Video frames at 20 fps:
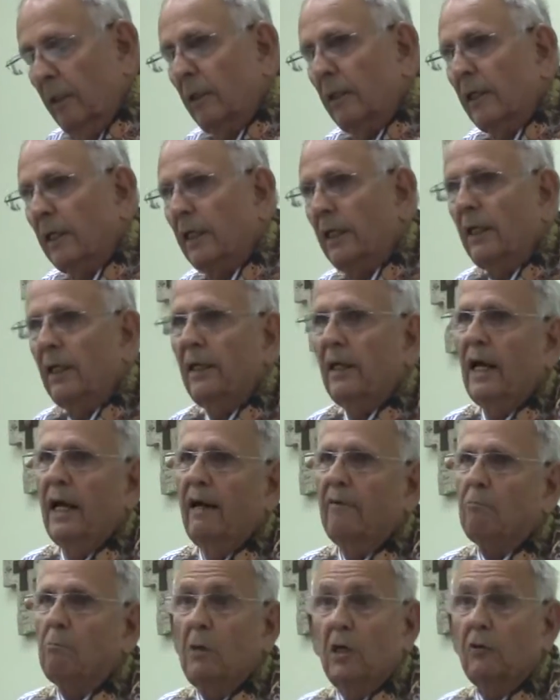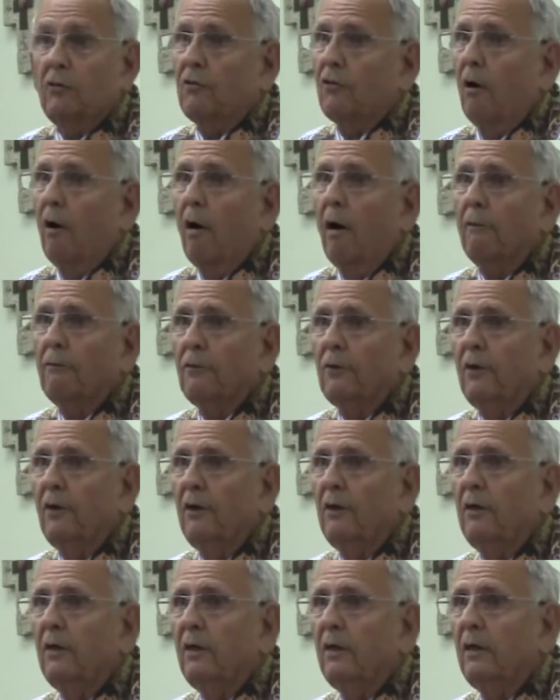He didn't have much to offer,
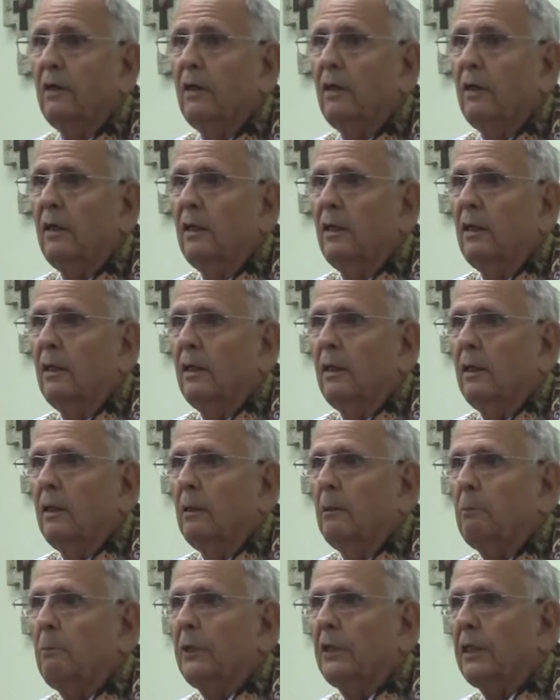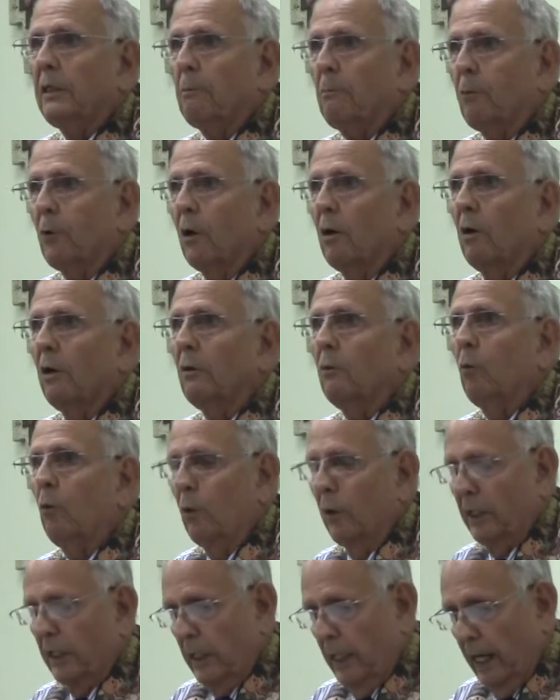but he brought
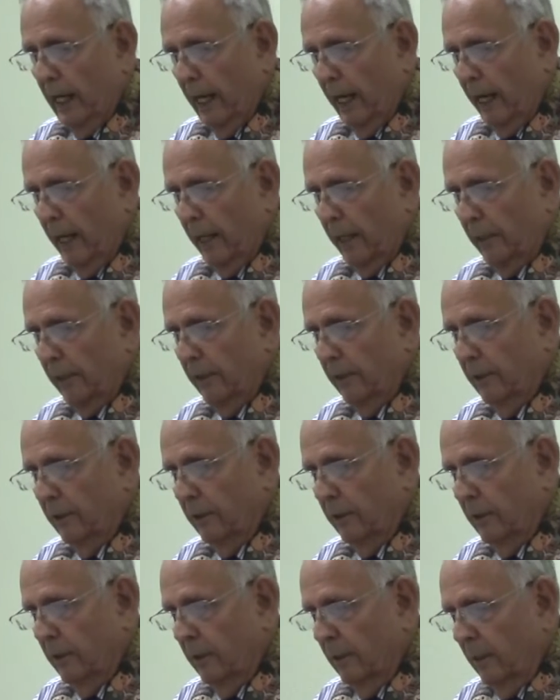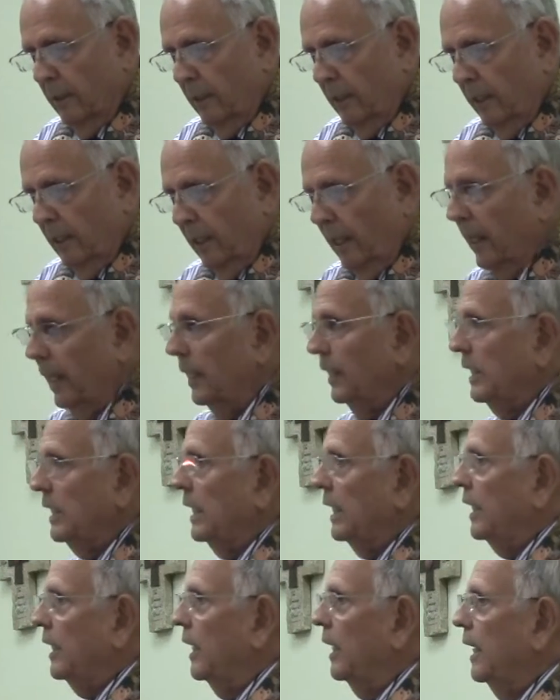what he had, and
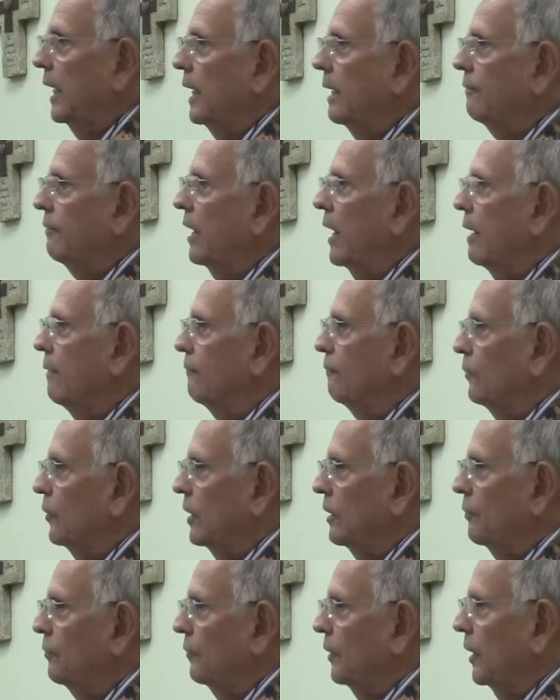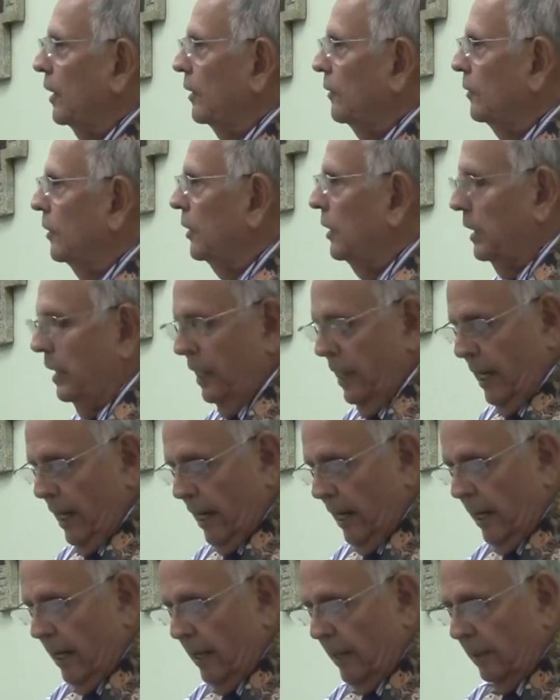he gave everything that he
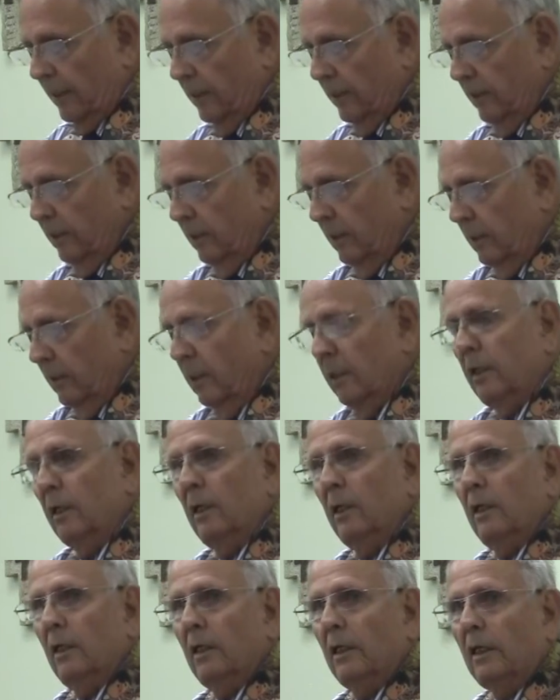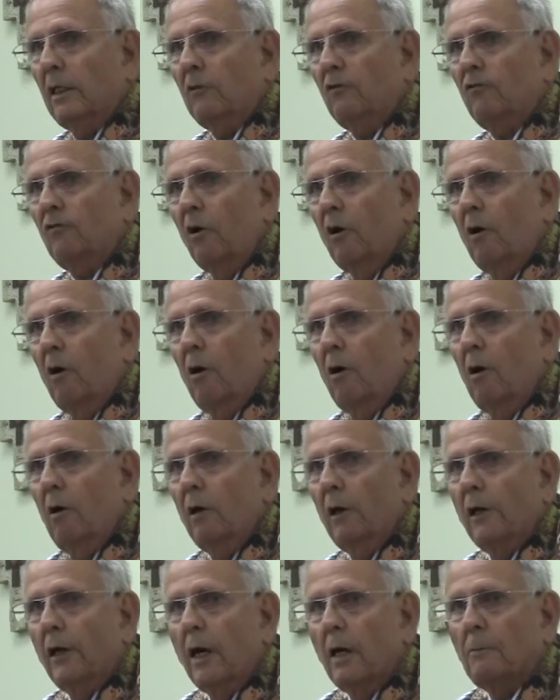had. He
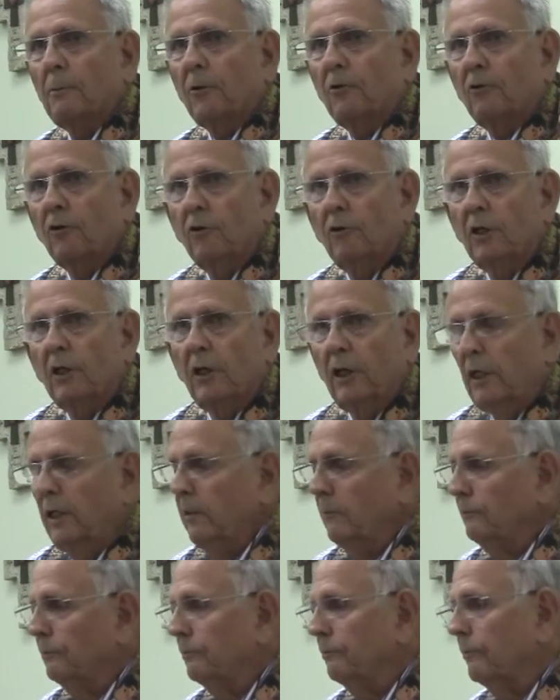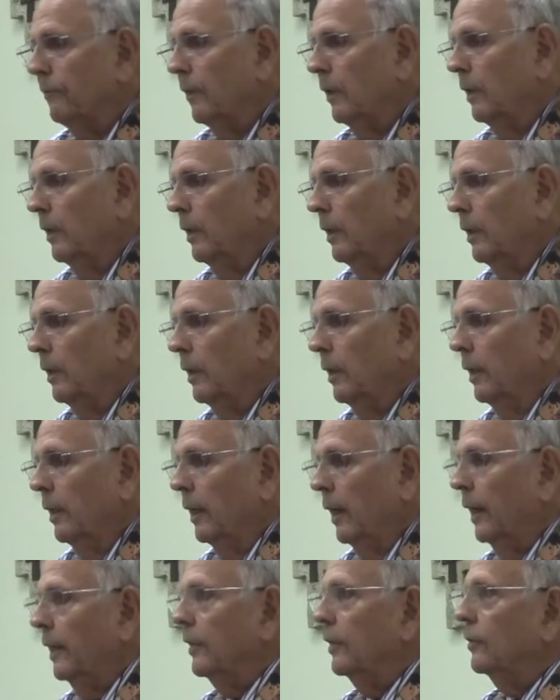saw an opportunity
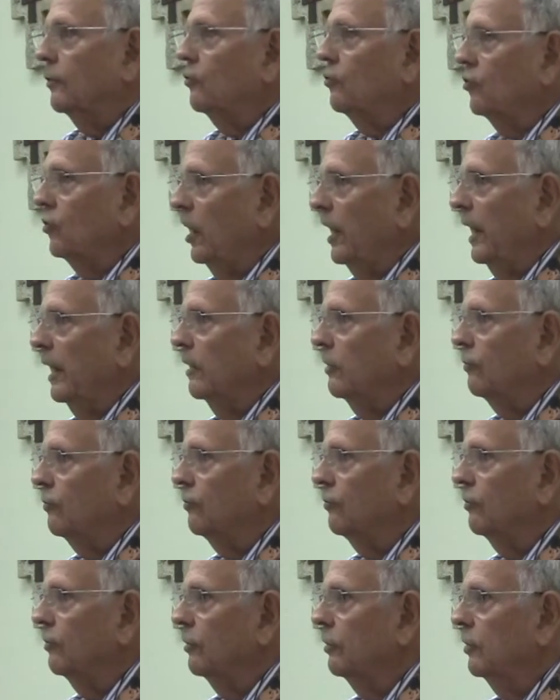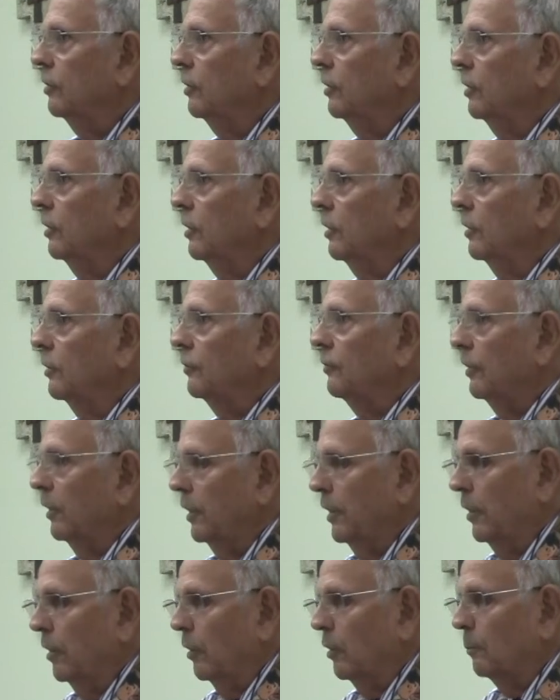and a chance to
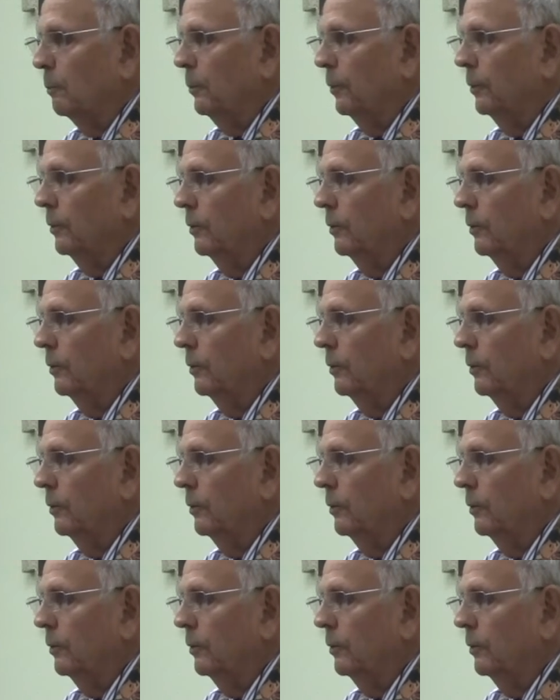help.